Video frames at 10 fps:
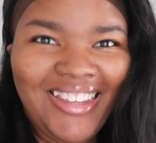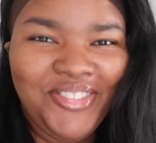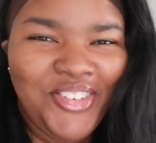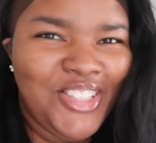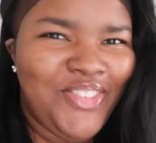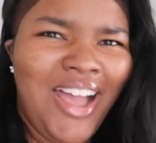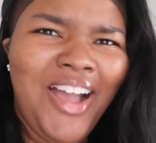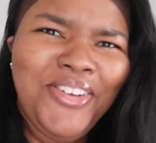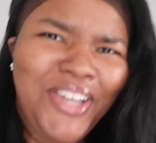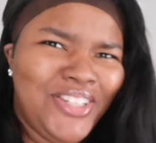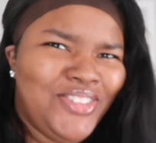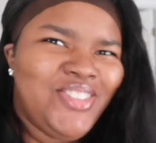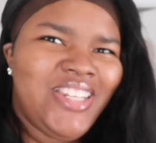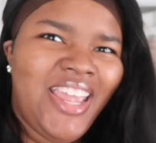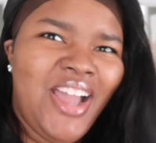first of all, how are y'all
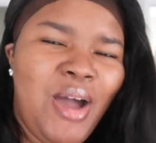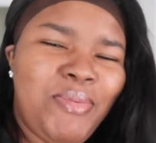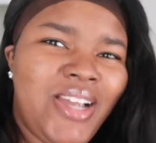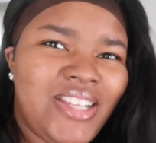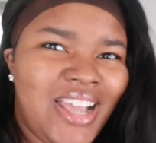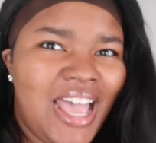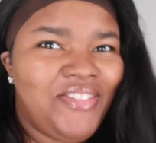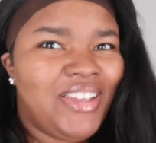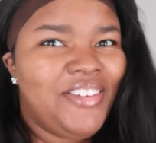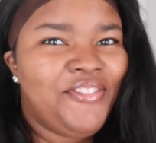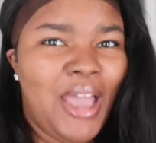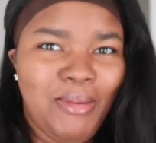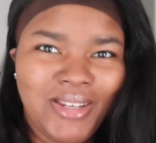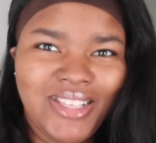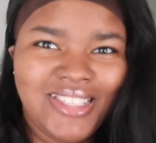doing today? I hope you guys are having a
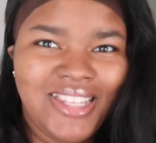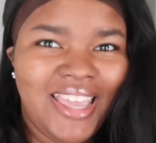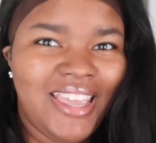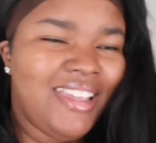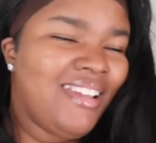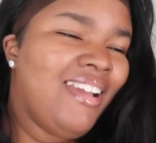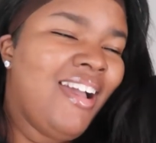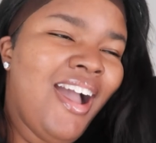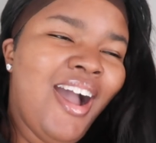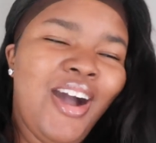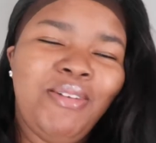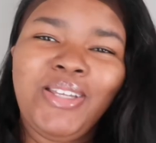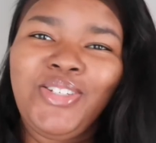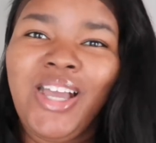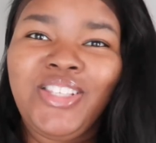fabulous day. I hope
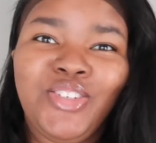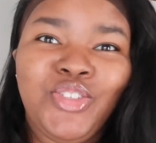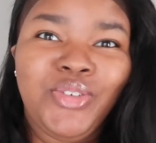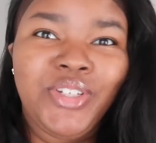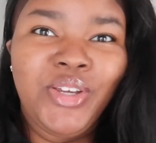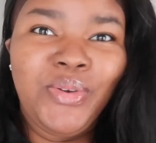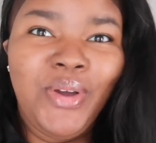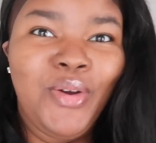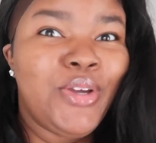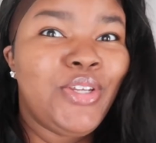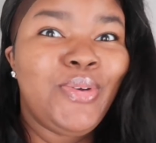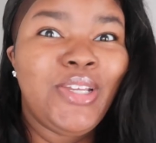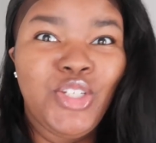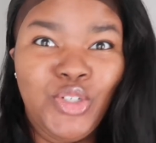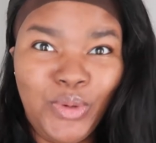that you guys are enjoying you
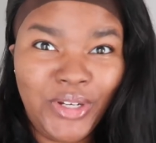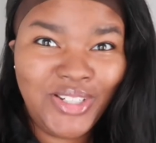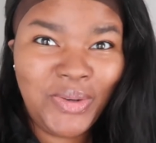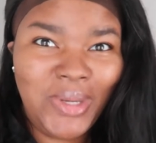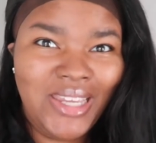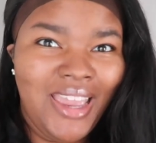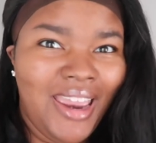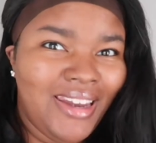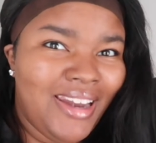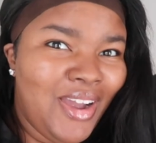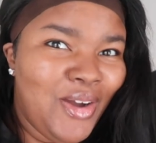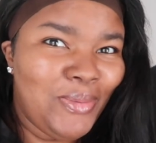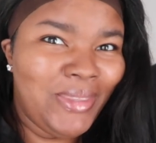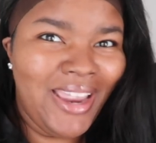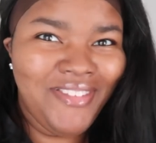enjoyed your weekend, and I
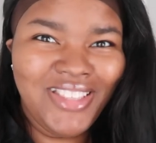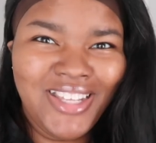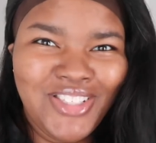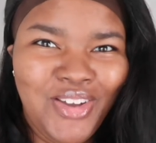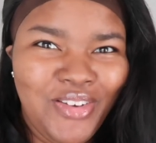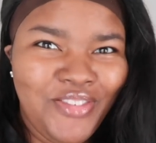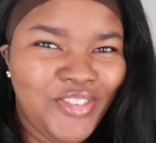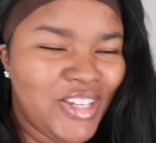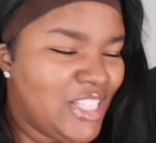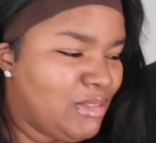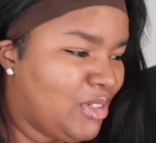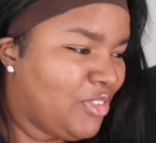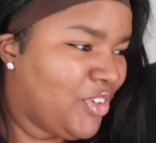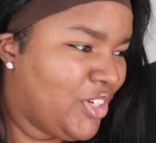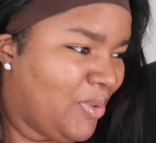hope that everything is going really
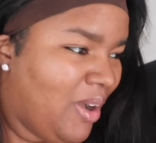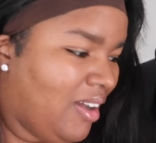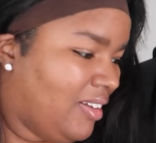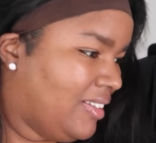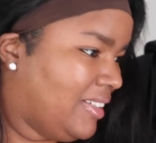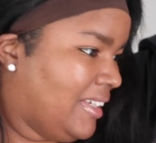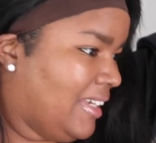smooth for you all.